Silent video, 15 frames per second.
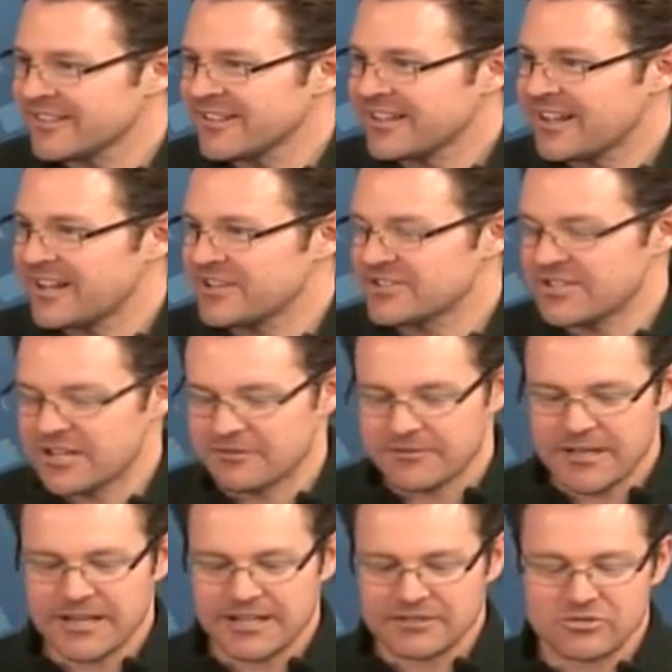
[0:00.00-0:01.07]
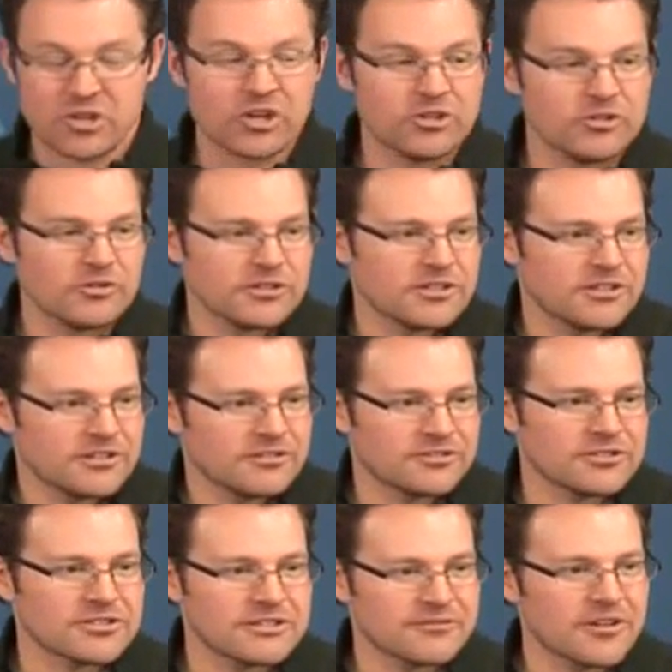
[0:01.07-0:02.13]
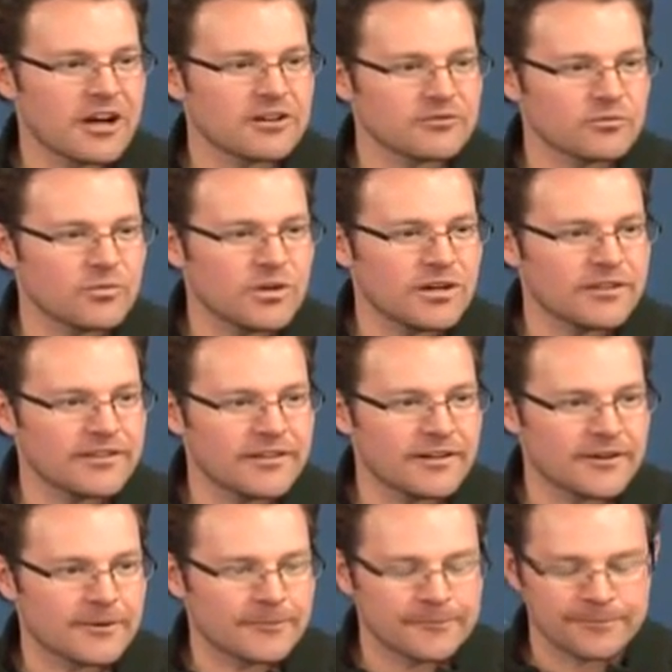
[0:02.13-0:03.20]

Instead of getting 2, it'll just have gotten 1 there.